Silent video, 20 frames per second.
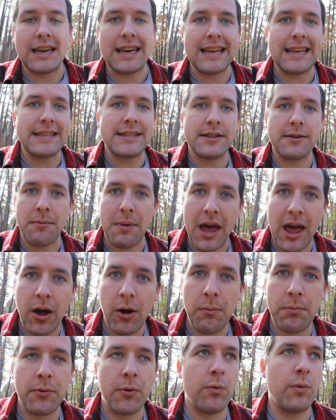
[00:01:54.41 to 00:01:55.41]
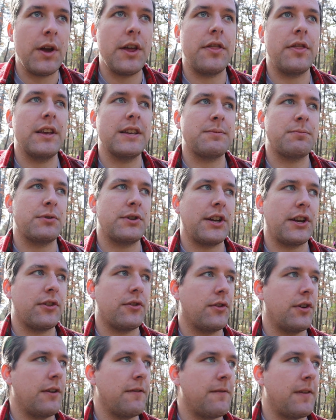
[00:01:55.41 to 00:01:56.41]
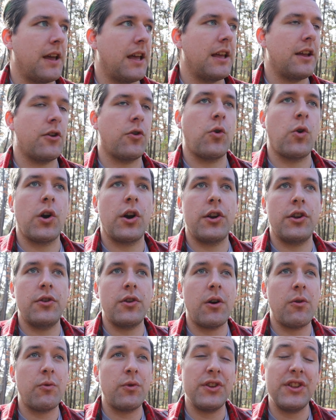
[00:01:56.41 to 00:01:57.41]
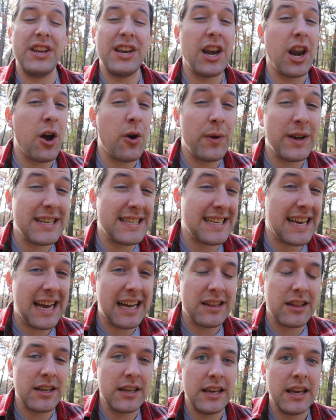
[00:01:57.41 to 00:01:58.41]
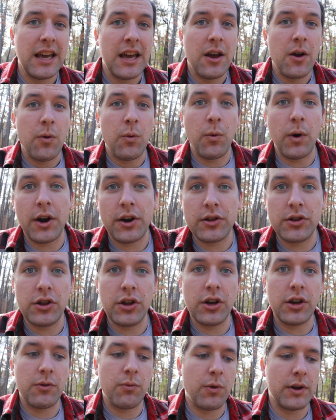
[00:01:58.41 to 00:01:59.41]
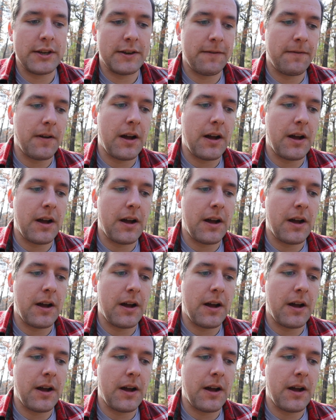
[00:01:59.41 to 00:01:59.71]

need some help with this particular event, or you don't really know exactly where to look, what to